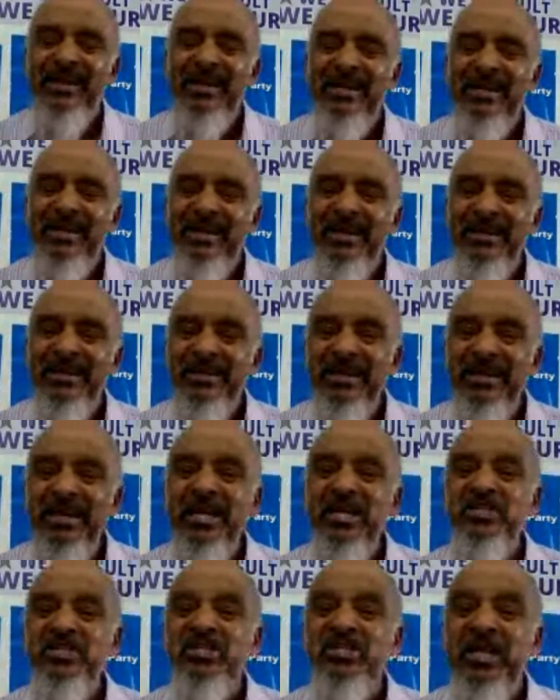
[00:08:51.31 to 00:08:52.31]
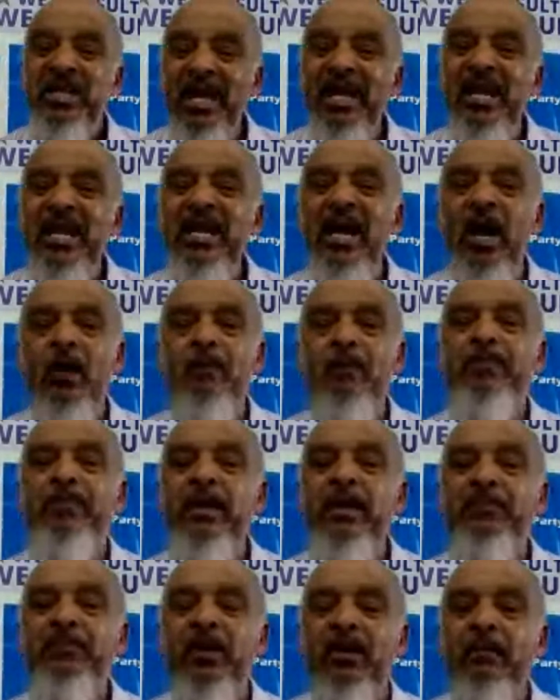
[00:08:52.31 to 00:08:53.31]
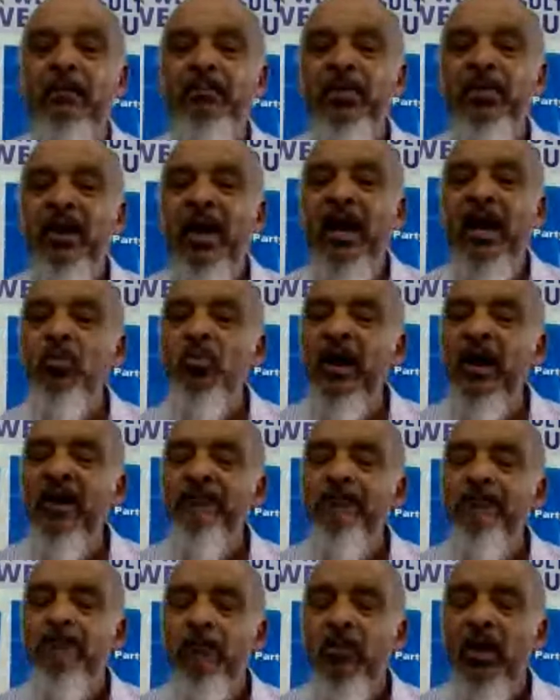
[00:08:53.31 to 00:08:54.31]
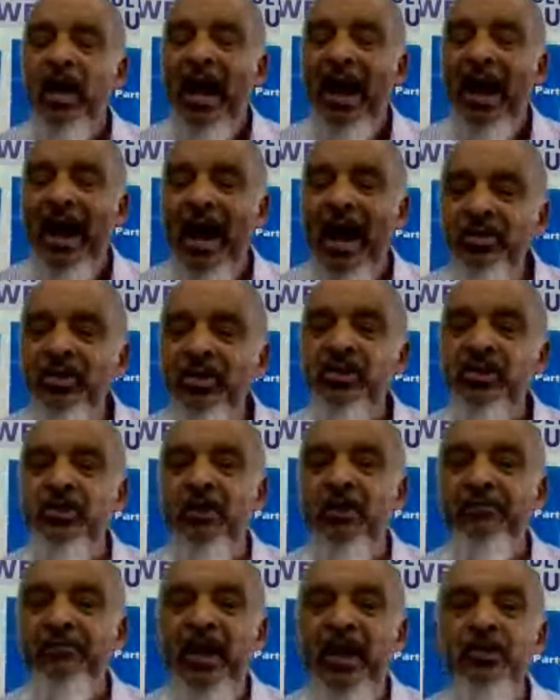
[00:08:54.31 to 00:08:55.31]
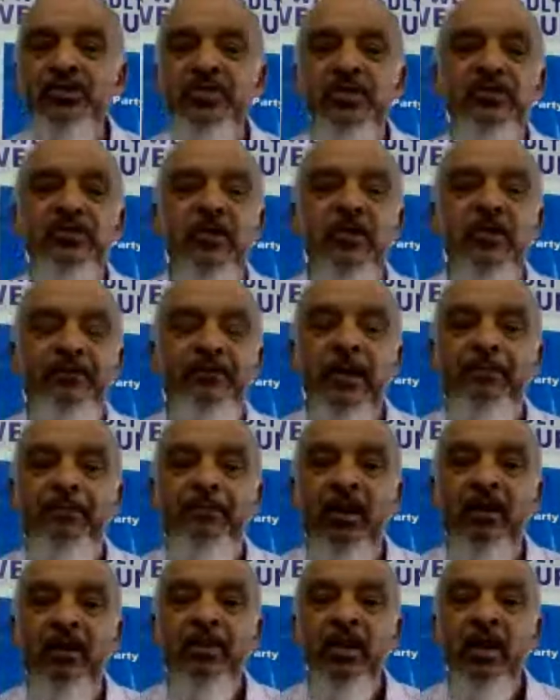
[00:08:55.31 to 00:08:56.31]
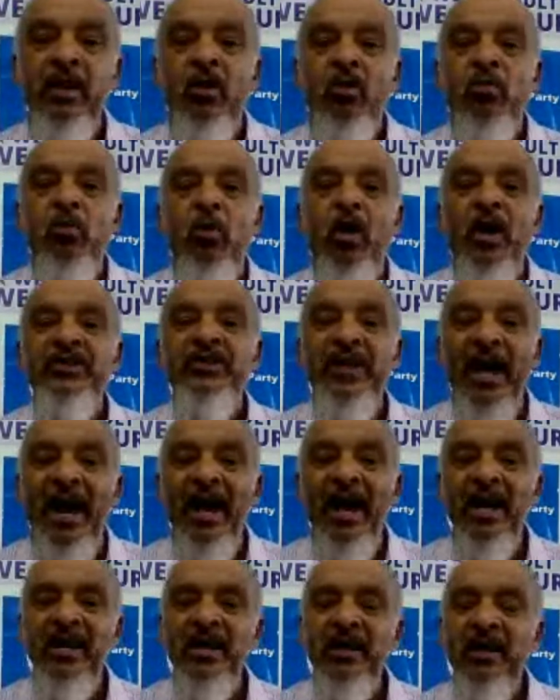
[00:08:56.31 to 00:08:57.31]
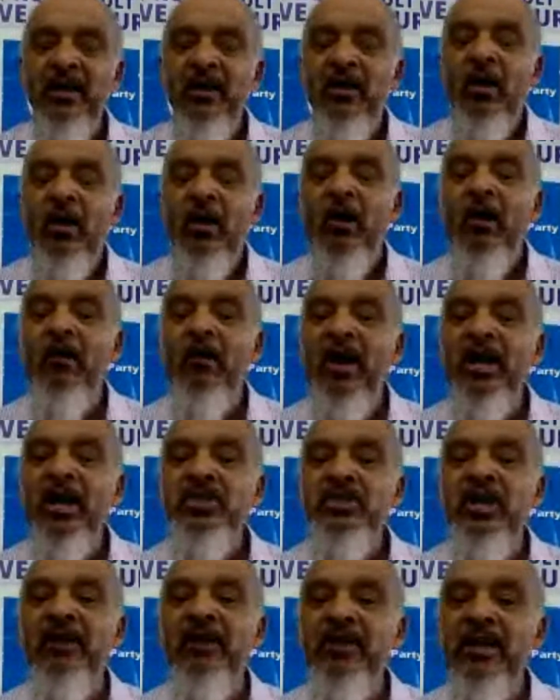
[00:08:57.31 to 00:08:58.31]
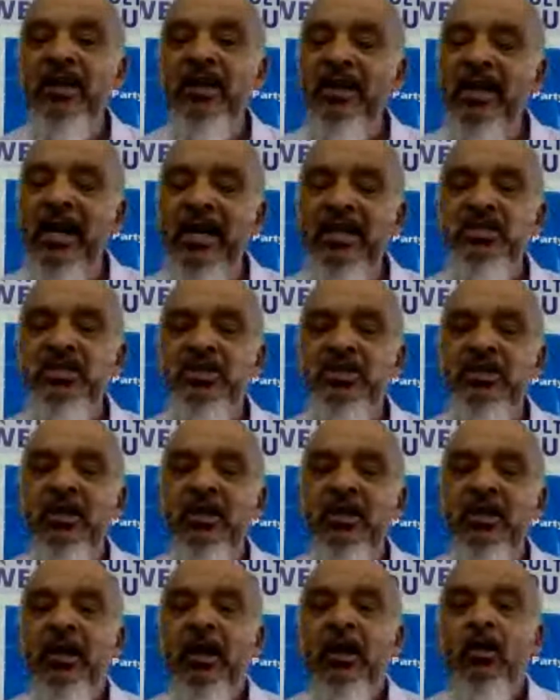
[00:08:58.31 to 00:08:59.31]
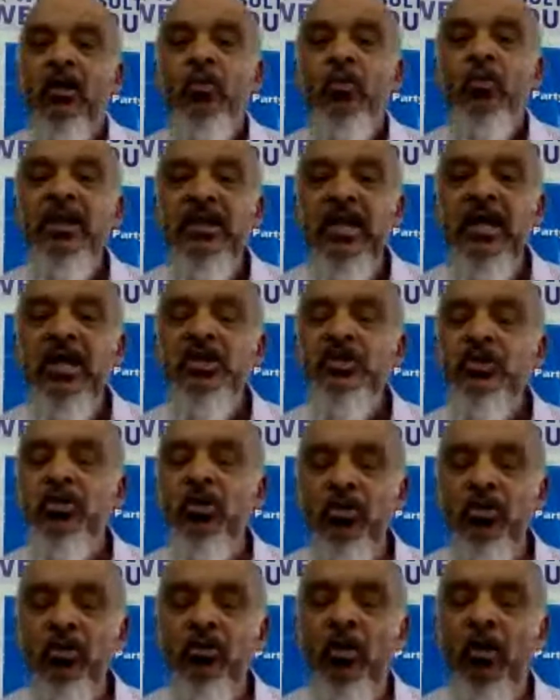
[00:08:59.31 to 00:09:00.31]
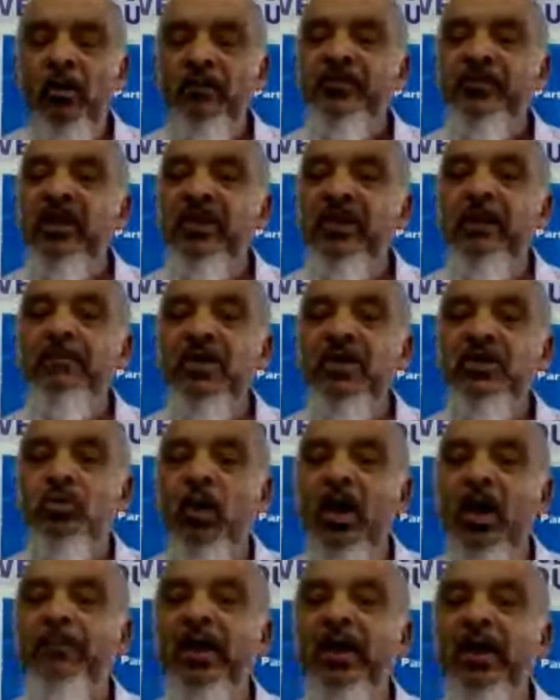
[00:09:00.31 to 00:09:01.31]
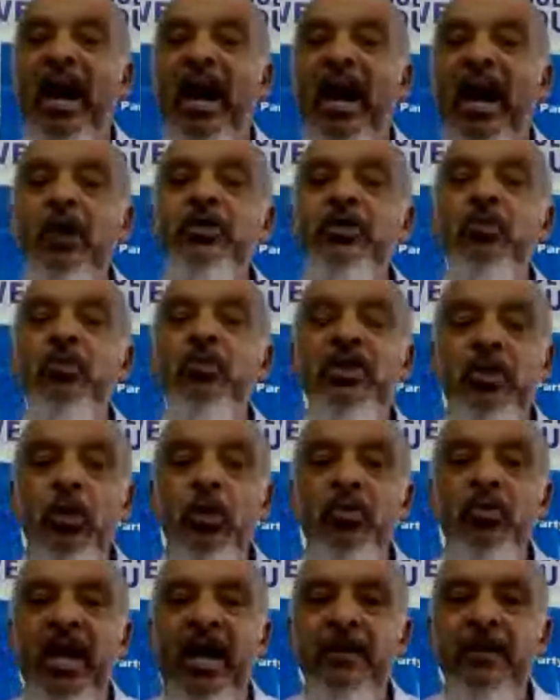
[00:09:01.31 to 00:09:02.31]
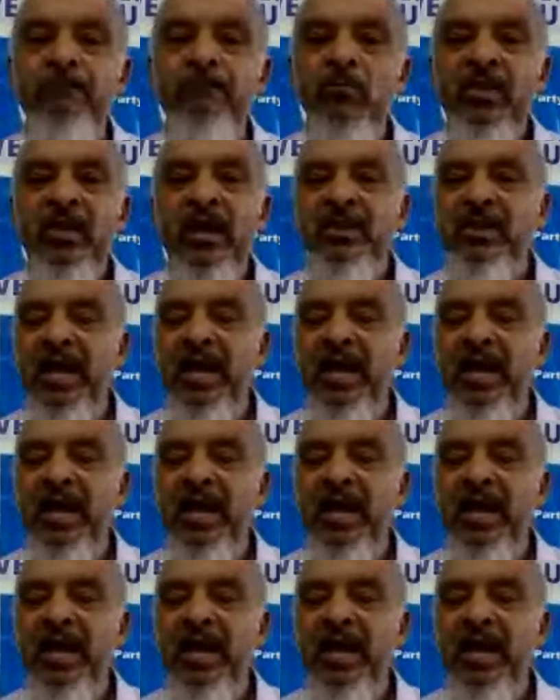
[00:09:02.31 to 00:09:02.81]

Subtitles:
it is killing our people. And we have hundreds of thousands of people who are dying of HIV and AIDS. We need to look after them as well. But how do we do that? It